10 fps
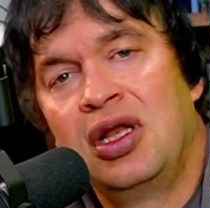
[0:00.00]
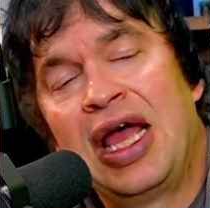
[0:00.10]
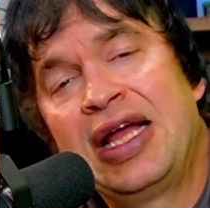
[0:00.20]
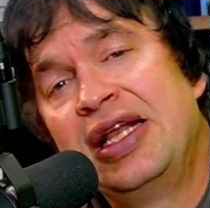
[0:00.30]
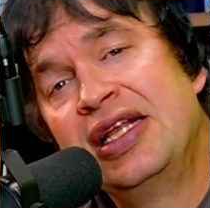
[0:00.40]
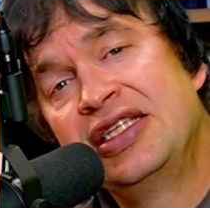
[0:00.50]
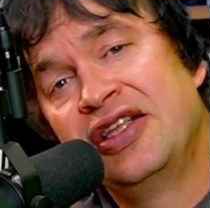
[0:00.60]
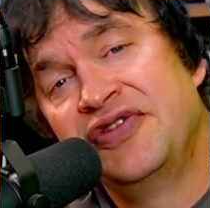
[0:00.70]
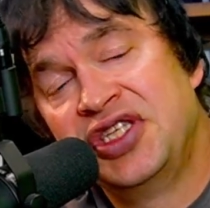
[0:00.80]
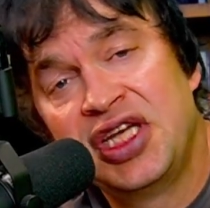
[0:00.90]
like a list
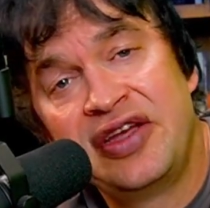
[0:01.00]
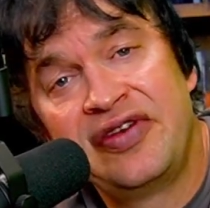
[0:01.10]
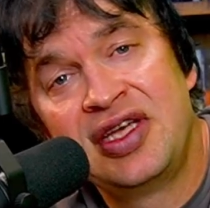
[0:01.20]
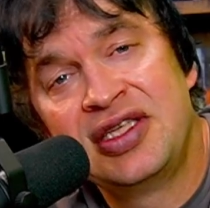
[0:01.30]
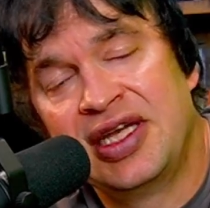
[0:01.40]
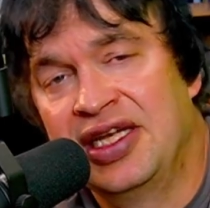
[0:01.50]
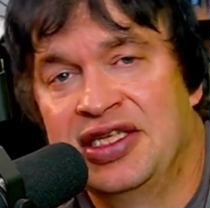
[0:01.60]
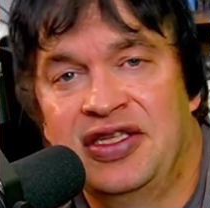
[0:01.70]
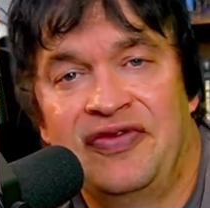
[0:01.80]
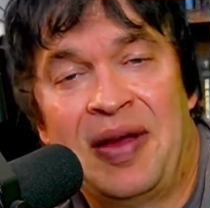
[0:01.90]
of servers, a
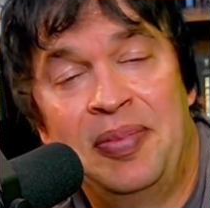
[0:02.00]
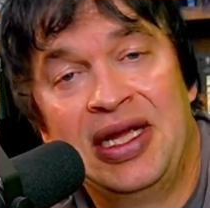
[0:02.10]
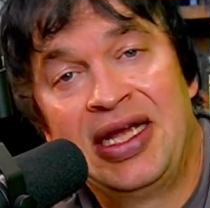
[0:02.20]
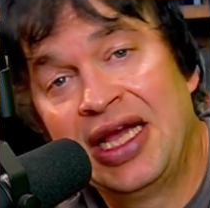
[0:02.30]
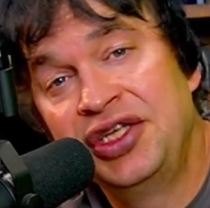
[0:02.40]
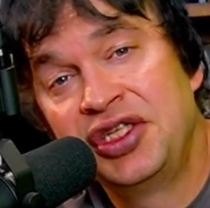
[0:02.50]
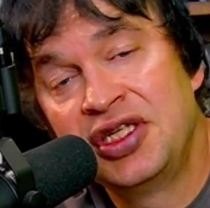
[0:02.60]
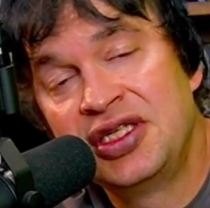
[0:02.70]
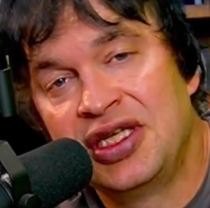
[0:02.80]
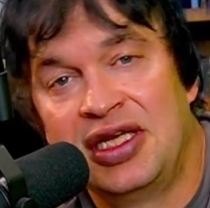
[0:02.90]
list of applications,